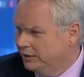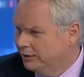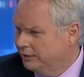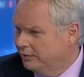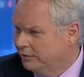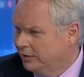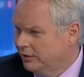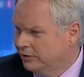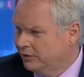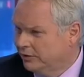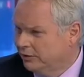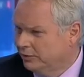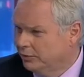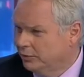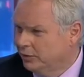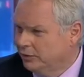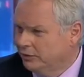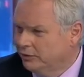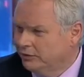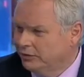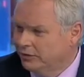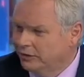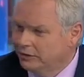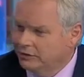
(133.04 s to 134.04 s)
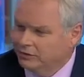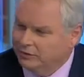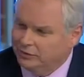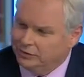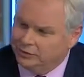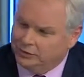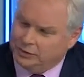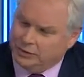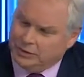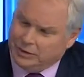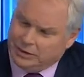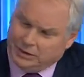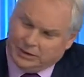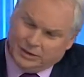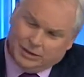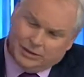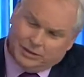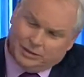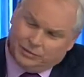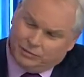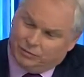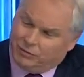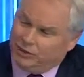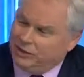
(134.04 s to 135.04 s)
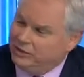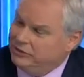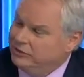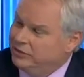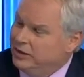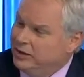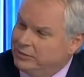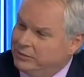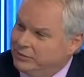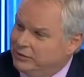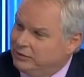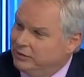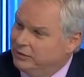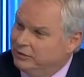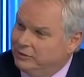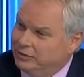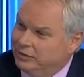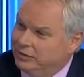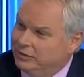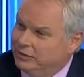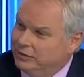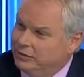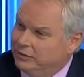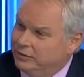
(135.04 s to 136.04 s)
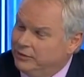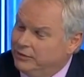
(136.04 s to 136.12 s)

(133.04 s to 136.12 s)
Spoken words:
and Russia wanting to reestablish its zone of